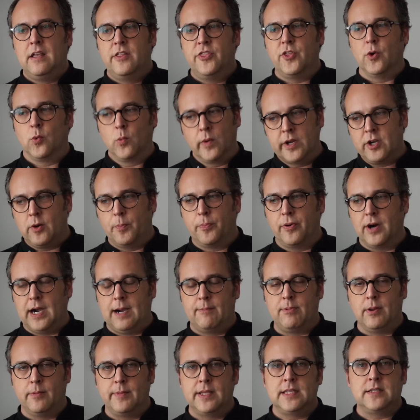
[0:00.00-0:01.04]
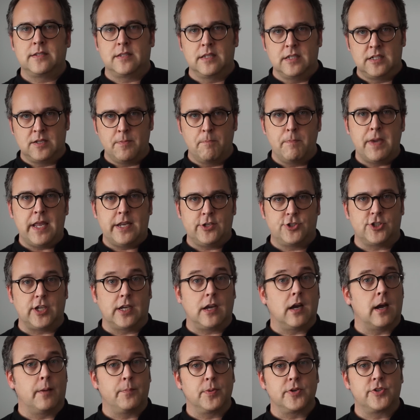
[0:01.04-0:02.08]
the real problem is the
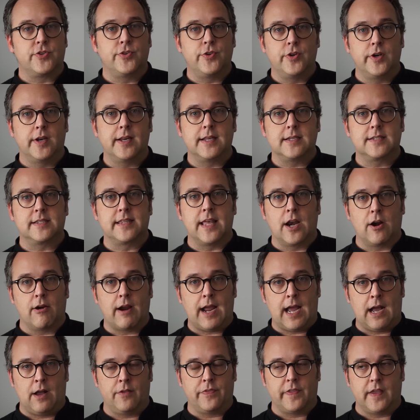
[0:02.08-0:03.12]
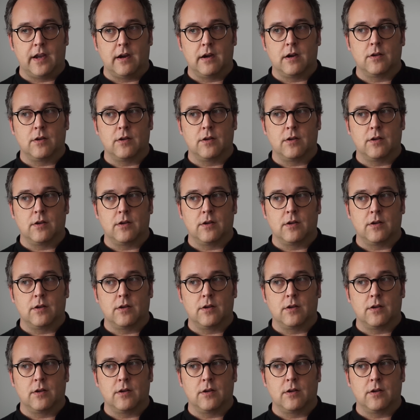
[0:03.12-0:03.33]
diminishing opportunities that are out there,